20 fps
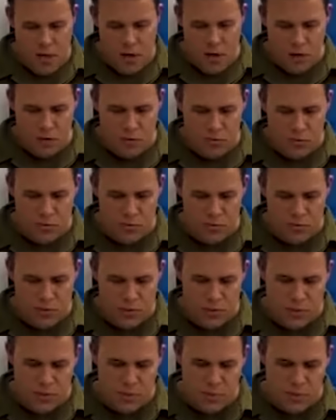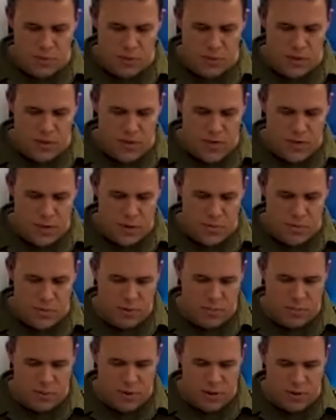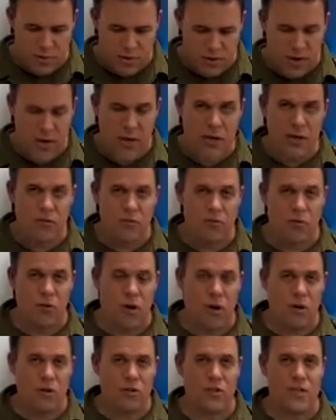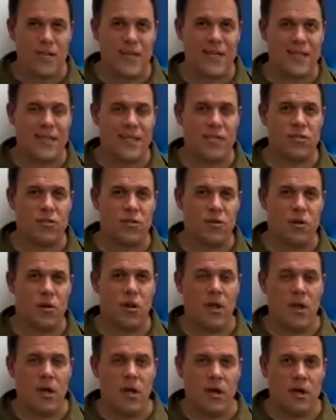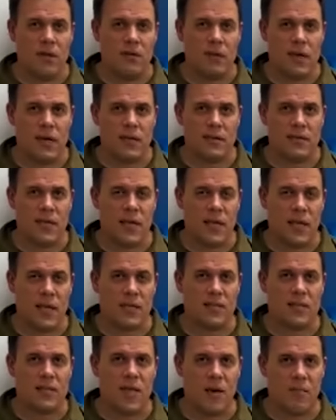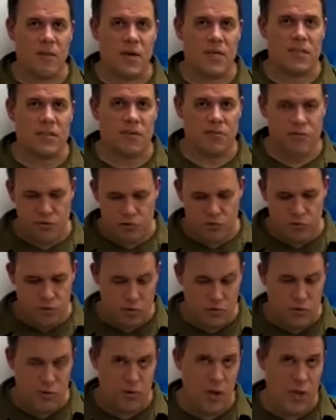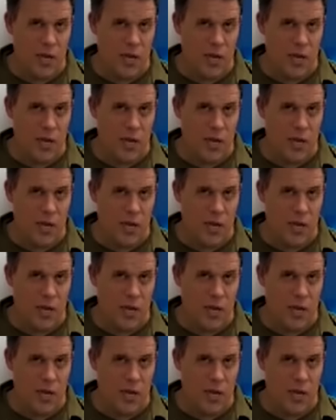our troops are deployed and are preparing to launch additional attacks against Hamas infrastructure.